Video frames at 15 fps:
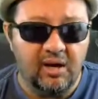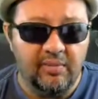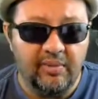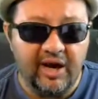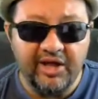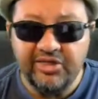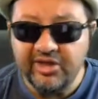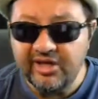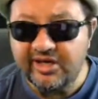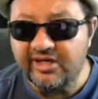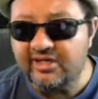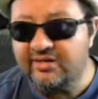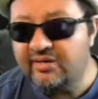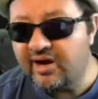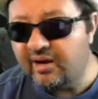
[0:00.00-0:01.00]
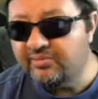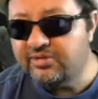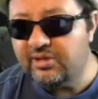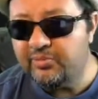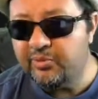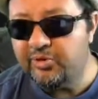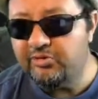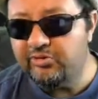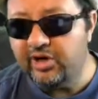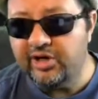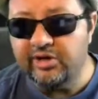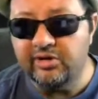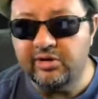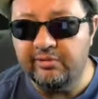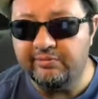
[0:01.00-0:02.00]
I think it comes up with
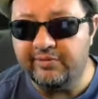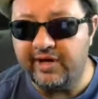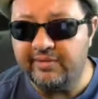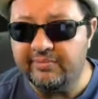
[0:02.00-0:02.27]
a really good